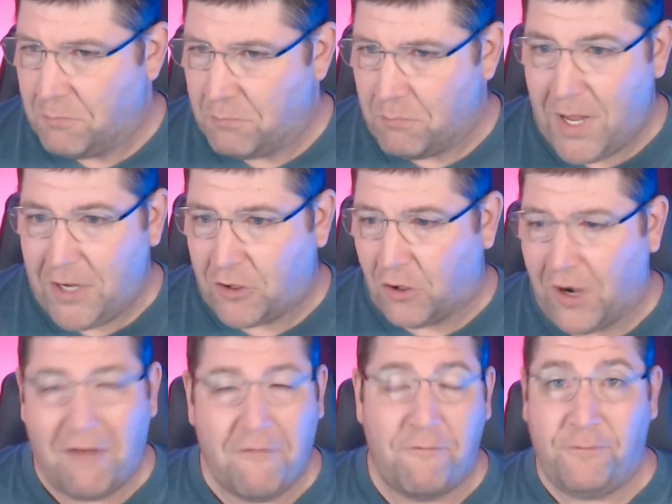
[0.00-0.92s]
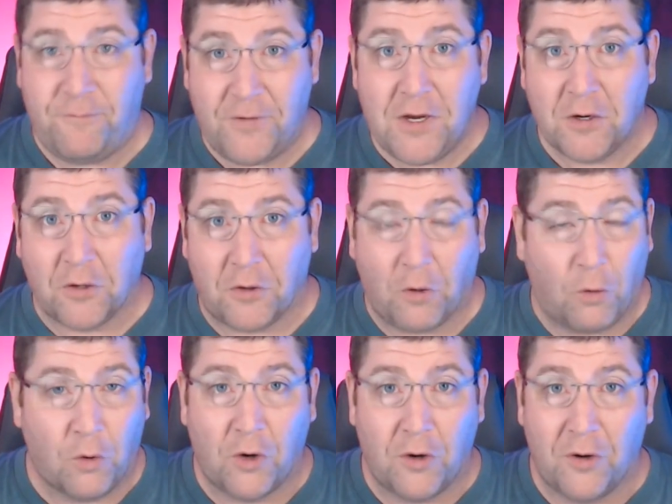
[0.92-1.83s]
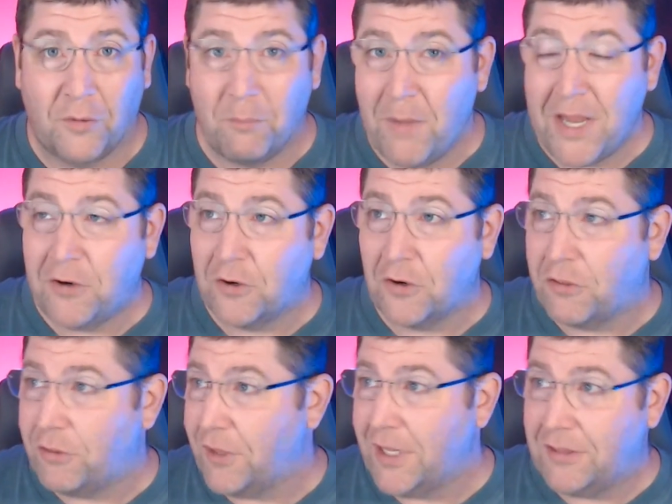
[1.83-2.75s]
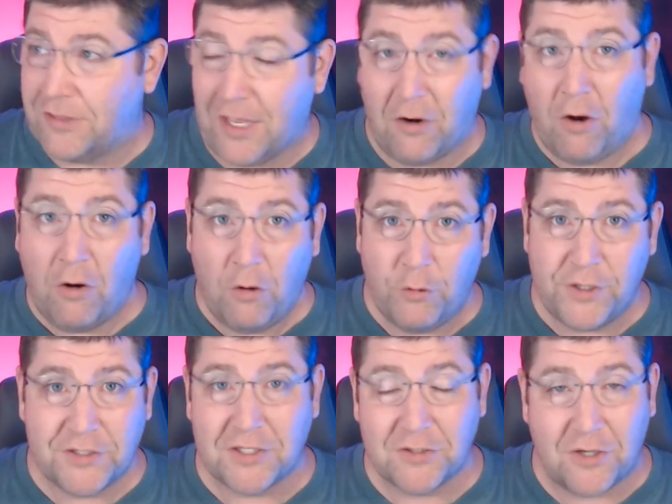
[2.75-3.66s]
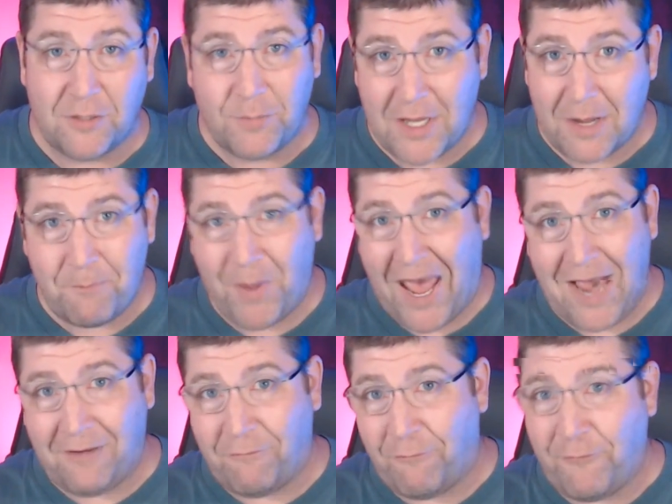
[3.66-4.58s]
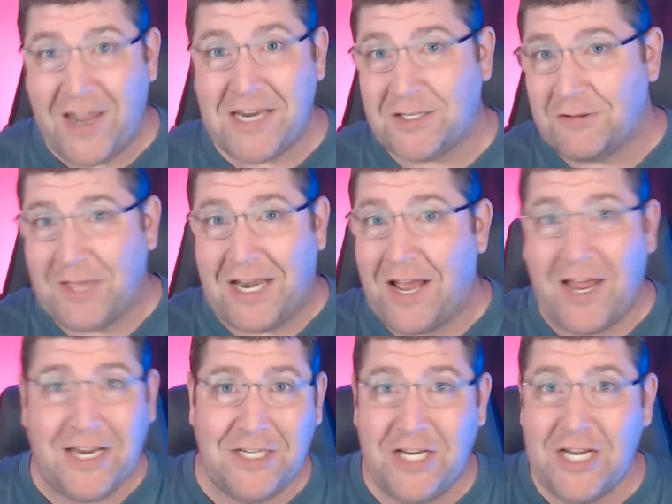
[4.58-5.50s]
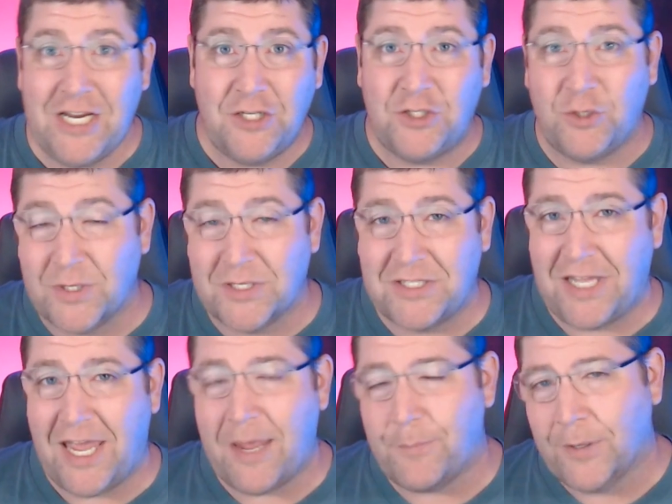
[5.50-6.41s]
make her have fear or make her think that, oh, this is going to be a bad fate that I need to escape.